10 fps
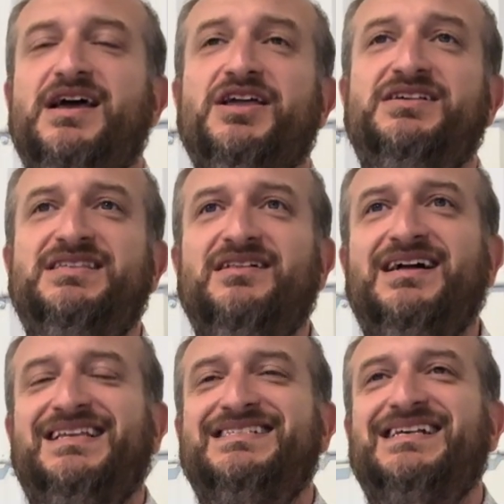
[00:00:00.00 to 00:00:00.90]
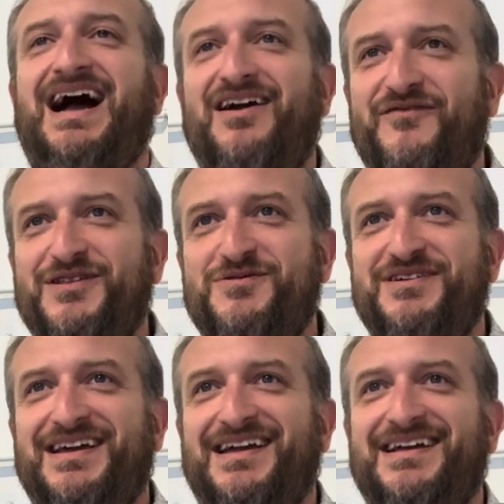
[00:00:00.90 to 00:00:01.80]
you still get the schar for
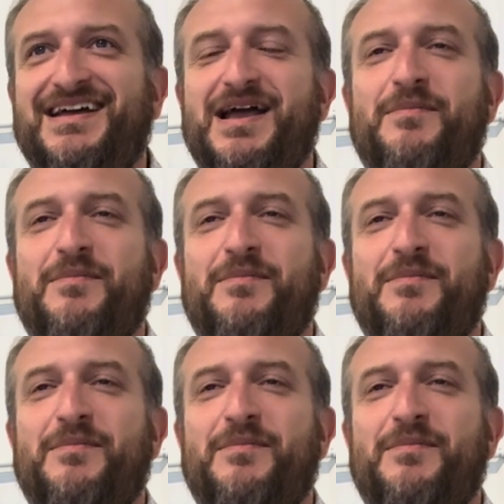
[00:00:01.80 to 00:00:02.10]
doing it,